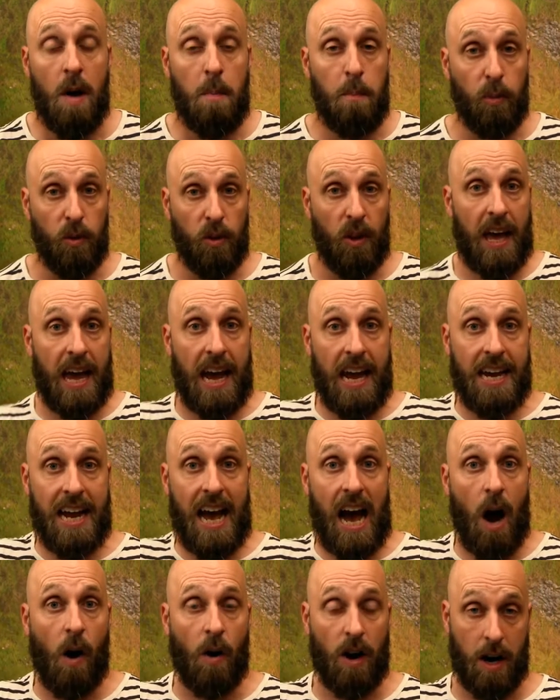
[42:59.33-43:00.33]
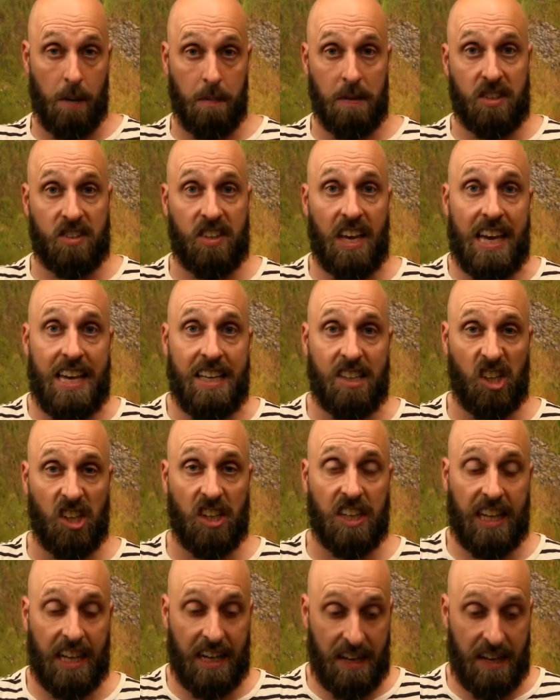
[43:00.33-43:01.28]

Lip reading: blade out. And I'm going to say he's going to get